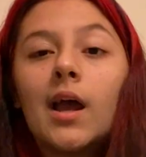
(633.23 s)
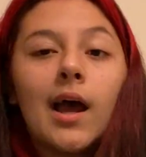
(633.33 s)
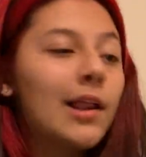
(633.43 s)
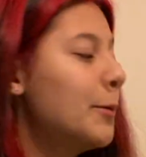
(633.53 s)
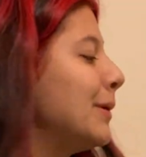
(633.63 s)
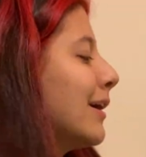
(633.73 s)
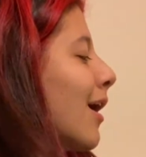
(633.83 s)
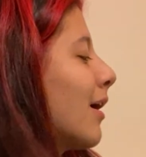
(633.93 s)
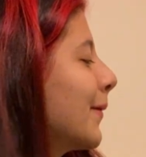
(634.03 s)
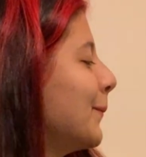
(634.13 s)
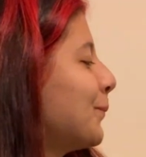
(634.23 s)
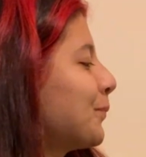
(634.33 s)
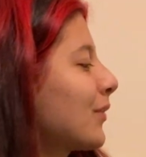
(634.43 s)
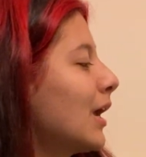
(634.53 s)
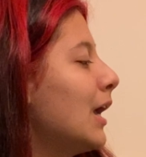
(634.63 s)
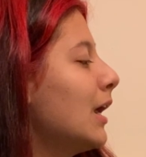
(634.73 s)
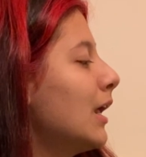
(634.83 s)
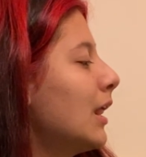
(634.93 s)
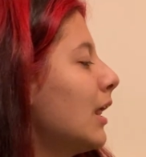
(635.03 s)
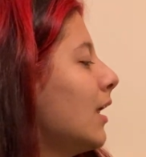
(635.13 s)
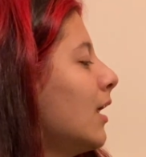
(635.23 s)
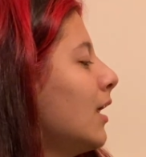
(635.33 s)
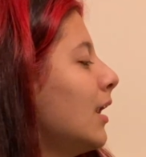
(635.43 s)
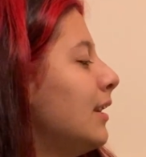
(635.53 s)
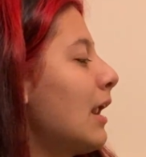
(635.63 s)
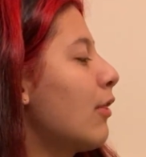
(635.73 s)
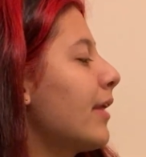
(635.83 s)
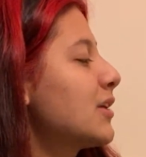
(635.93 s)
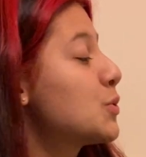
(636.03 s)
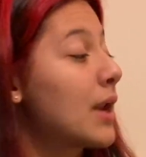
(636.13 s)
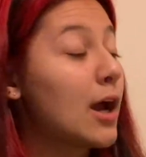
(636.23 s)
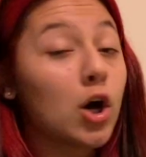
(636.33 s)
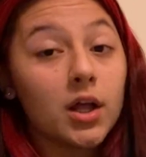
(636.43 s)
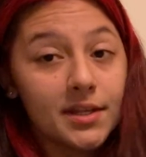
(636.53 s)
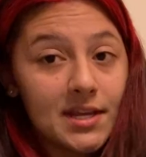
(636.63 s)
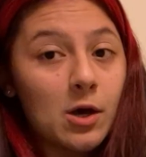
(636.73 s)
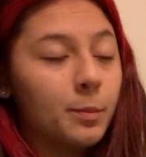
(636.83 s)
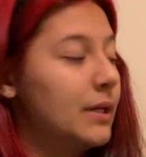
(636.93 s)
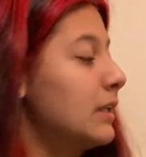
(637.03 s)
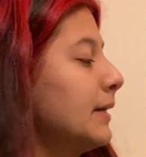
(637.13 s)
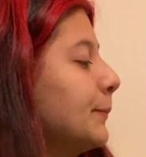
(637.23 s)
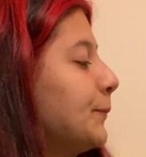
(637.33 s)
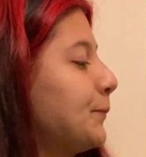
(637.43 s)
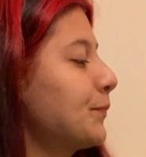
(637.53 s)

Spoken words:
Hello, peacock. Now that's what I call a tail piglet.